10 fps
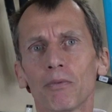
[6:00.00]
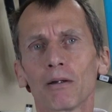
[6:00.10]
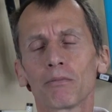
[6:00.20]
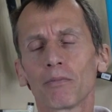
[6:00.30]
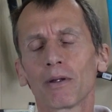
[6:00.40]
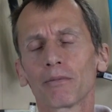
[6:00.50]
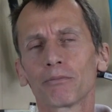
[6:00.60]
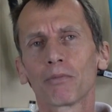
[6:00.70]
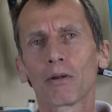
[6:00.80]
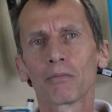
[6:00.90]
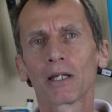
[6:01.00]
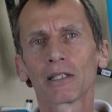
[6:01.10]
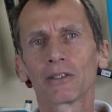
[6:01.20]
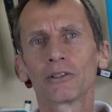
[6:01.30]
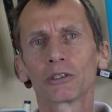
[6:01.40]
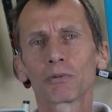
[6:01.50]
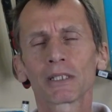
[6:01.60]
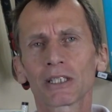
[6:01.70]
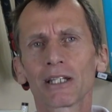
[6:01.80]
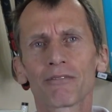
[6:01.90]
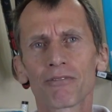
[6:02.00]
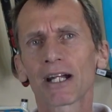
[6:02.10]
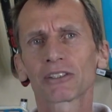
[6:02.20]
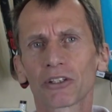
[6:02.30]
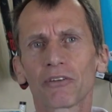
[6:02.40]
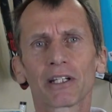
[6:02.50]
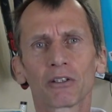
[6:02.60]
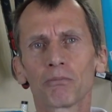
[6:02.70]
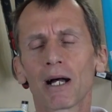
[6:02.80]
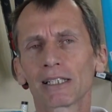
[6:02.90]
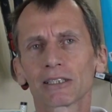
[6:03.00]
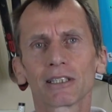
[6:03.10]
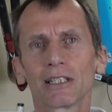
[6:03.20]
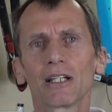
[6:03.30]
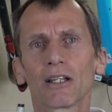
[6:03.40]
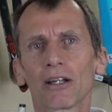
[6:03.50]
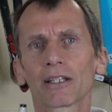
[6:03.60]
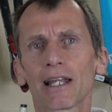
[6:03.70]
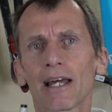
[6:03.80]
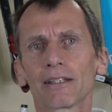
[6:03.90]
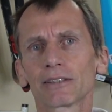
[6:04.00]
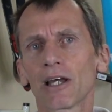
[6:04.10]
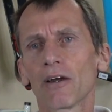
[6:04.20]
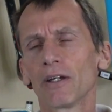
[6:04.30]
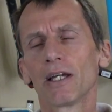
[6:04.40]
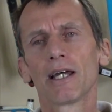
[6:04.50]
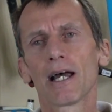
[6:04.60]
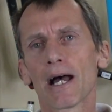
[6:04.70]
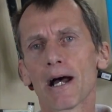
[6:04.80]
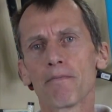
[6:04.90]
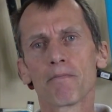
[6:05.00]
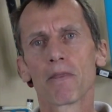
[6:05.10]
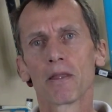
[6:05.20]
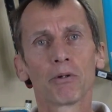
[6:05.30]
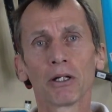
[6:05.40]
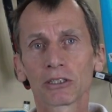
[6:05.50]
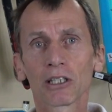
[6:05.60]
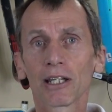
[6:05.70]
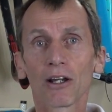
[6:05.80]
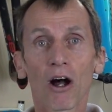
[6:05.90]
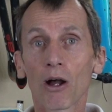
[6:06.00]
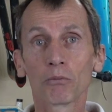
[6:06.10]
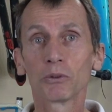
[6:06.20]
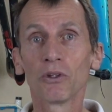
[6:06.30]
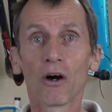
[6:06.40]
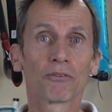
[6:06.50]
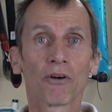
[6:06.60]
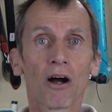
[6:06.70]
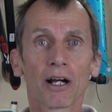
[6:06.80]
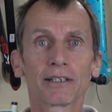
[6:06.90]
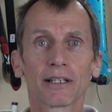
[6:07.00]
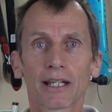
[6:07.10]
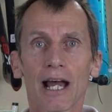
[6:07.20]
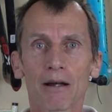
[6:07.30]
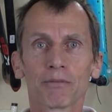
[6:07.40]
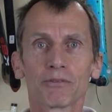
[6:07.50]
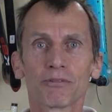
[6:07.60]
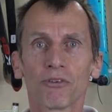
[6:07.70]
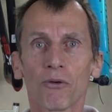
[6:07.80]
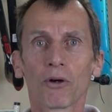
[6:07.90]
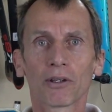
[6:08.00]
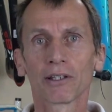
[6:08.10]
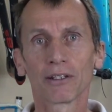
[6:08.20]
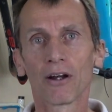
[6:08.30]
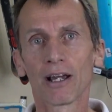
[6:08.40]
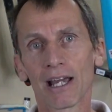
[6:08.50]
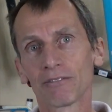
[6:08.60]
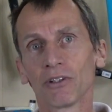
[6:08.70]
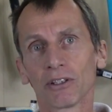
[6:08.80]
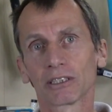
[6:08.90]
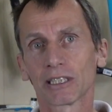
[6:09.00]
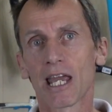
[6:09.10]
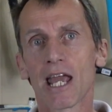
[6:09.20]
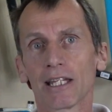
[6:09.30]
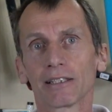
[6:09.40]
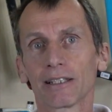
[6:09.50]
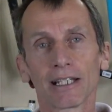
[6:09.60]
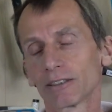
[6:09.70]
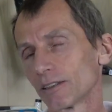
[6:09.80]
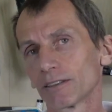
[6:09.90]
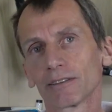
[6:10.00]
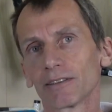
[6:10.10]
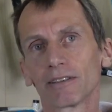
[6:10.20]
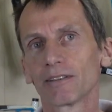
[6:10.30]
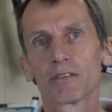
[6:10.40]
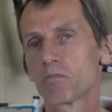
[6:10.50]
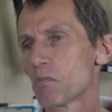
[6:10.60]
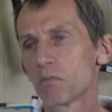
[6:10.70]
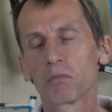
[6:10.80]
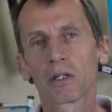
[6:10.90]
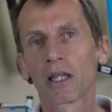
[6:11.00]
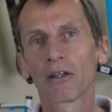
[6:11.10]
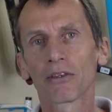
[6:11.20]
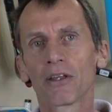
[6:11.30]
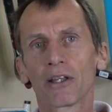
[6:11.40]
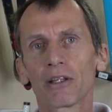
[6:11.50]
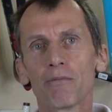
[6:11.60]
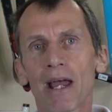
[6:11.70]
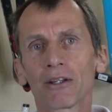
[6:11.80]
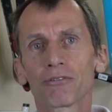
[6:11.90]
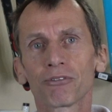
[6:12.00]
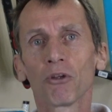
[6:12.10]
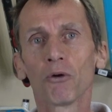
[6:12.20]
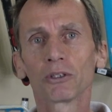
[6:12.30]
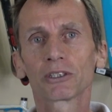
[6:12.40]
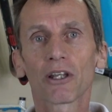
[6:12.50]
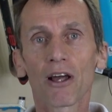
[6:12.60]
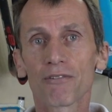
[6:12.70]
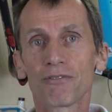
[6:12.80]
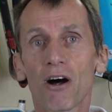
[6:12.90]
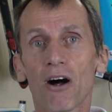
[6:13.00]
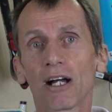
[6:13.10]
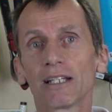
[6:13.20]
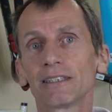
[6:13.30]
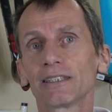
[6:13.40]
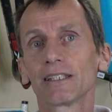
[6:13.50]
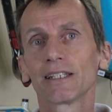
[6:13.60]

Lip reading: are being used, especially fracture critical parts like that. So personally, I would not ride a carbon fork that I have not scanned. That's, you know, the amount of flaws that I find,